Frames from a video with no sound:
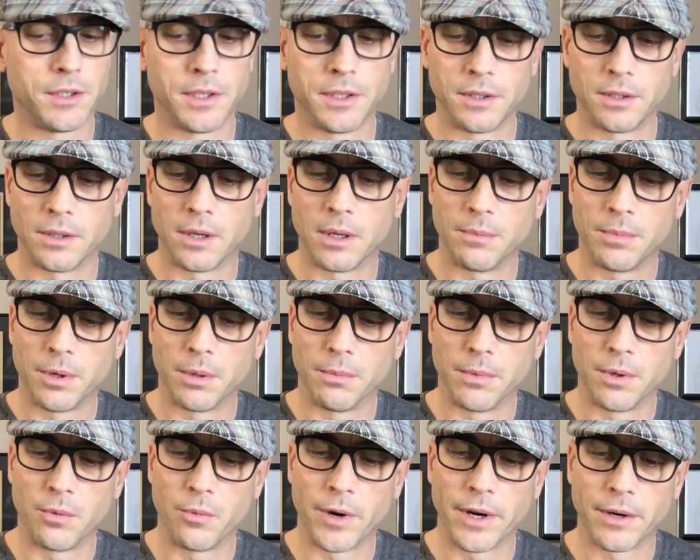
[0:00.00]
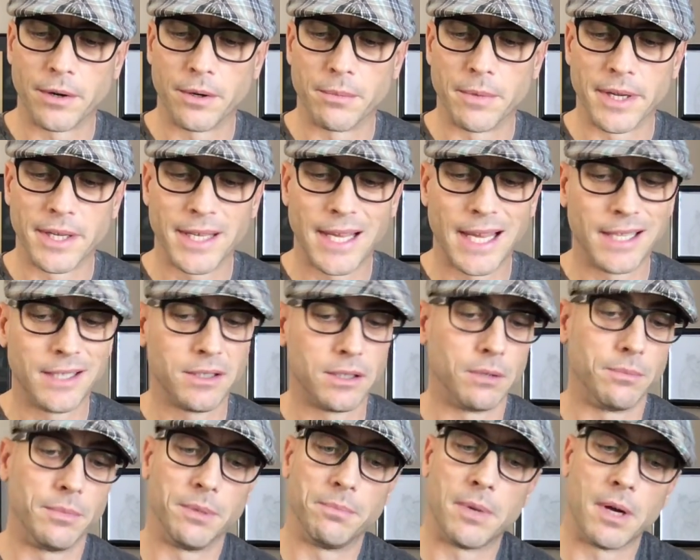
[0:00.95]
This is on permanent record in my case.
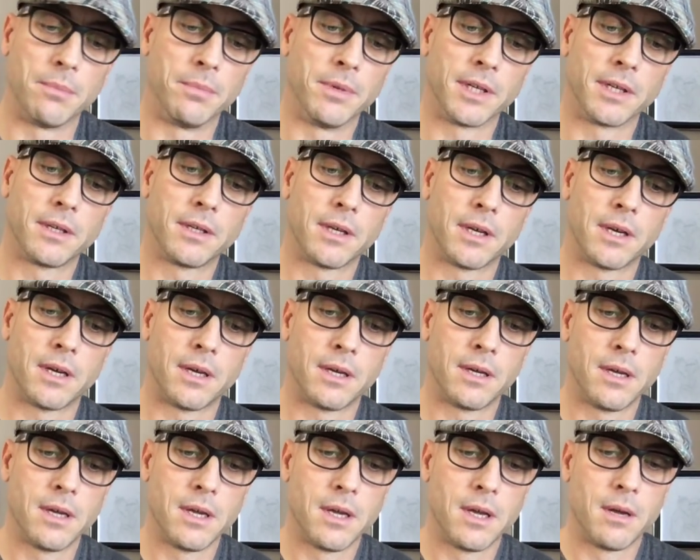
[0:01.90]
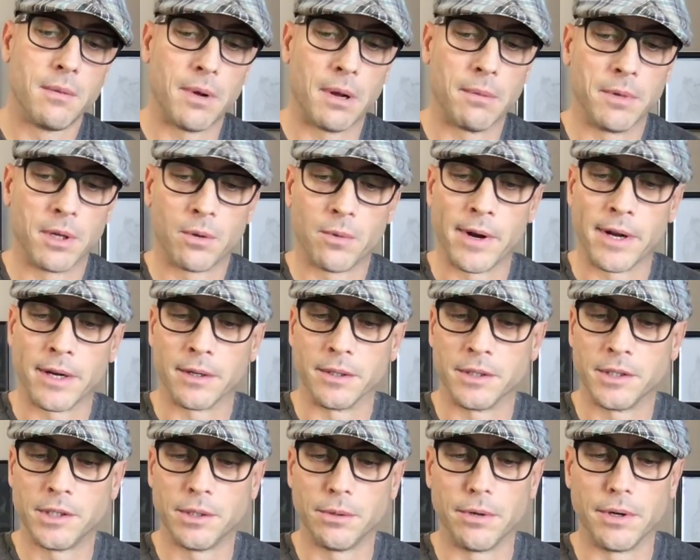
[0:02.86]
It'll be public uh, public record
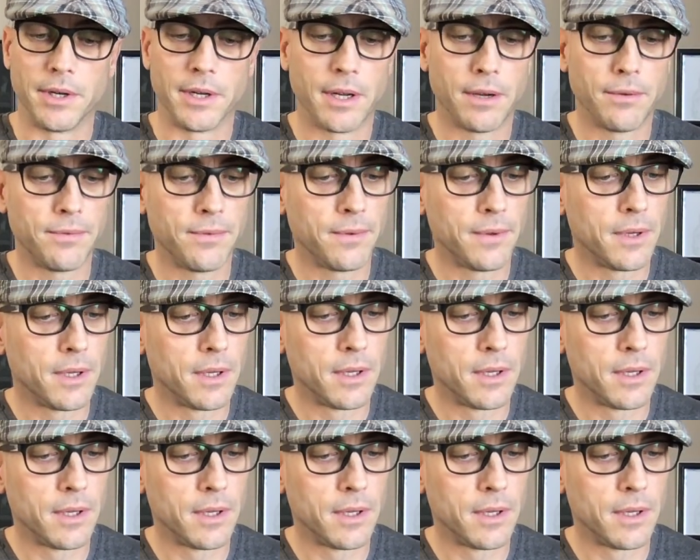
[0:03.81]
soon enough,